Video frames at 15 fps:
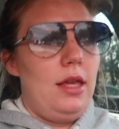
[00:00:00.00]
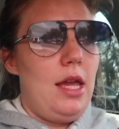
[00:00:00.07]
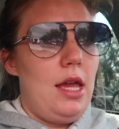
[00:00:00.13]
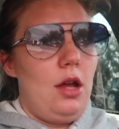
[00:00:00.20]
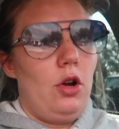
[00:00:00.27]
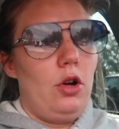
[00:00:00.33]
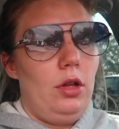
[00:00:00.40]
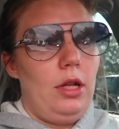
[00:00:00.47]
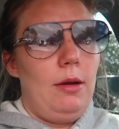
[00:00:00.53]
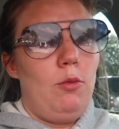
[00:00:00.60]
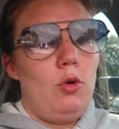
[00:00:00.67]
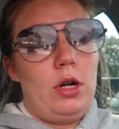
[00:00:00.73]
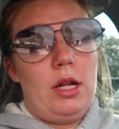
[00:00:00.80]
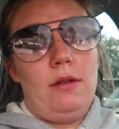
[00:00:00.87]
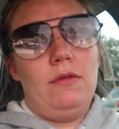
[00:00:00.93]
the early
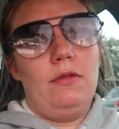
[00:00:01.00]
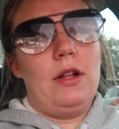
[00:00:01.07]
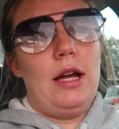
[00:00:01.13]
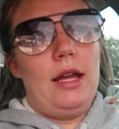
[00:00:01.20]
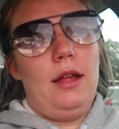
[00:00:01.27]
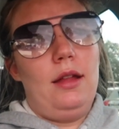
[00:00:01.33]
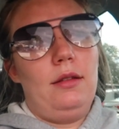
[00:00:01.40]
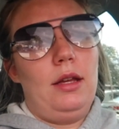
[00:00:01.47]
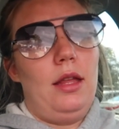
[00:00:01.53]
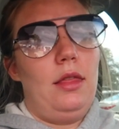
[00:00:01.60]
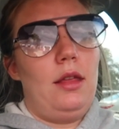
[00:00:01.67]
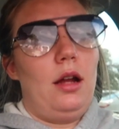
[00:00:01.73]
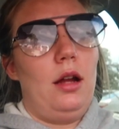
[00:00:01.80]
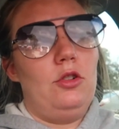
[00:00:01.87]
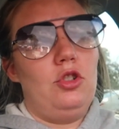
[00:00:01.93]
morning flight and
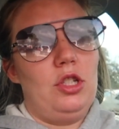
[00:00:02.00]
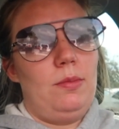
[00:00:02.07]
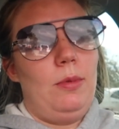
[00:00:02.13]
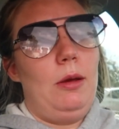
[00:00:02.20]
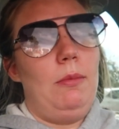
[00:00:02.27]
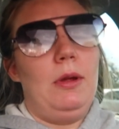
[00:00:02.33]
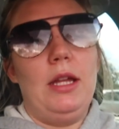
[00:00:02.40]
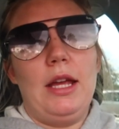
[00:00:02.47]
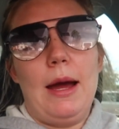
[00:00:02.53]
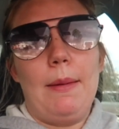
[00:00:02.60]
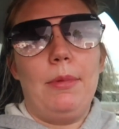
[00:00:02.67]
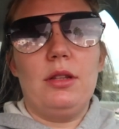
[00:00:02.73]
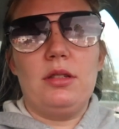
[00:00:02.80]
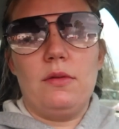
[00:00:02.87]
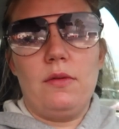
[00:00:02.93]
get there and just be in
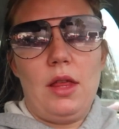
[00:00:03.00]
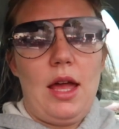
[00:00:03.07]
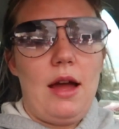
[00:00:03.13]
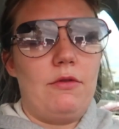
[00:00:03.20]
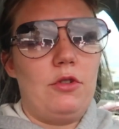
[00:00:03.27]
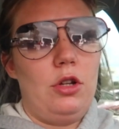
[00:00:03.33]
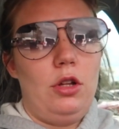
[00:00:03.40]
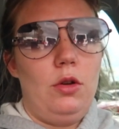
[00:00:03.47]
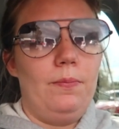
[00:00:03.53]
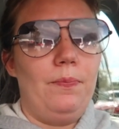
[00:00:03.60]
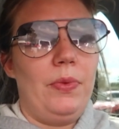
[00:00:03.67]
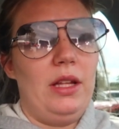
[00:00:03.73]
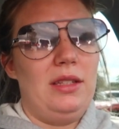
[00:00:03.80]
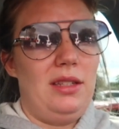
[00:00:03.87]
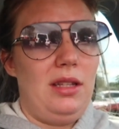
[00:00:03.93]
Minneapolis for the
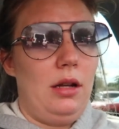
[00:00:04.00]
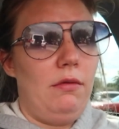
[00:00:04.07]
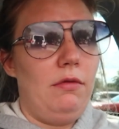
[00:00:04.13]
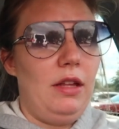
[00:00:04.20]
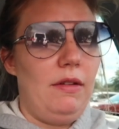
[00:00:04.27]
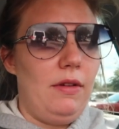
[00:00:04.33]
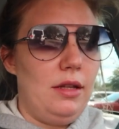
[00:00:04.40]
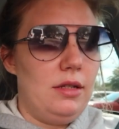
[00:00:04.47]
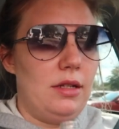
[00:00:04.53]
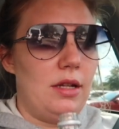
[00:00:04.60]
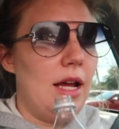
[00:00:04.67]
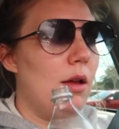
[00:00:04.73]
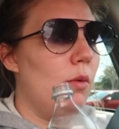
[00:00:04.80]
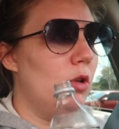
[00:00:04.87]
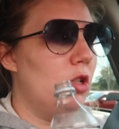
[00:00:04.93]
afternoon instead of leaving
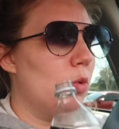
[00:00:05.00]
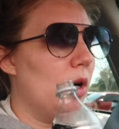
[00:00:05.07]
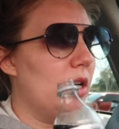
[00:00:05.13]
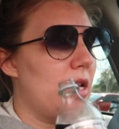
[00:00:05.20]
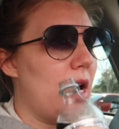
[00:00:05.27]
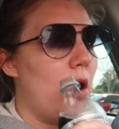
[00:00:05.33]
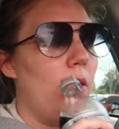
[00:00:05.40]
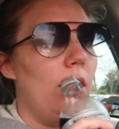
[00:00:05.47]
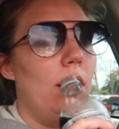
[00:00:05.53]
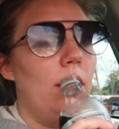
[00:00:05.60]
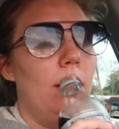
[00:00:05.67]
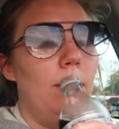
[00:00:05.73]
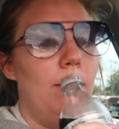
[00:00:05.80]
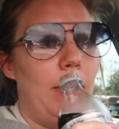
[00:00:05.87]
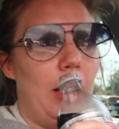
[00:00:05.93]
tonight, which worked out
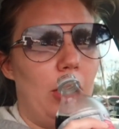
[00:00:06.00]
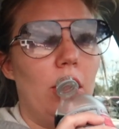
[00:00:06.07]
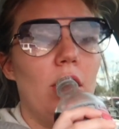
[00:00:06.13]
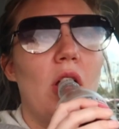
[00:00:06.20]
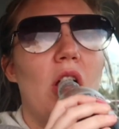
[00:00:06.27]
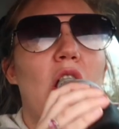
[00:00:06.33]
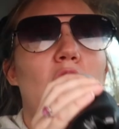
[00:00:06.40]
better.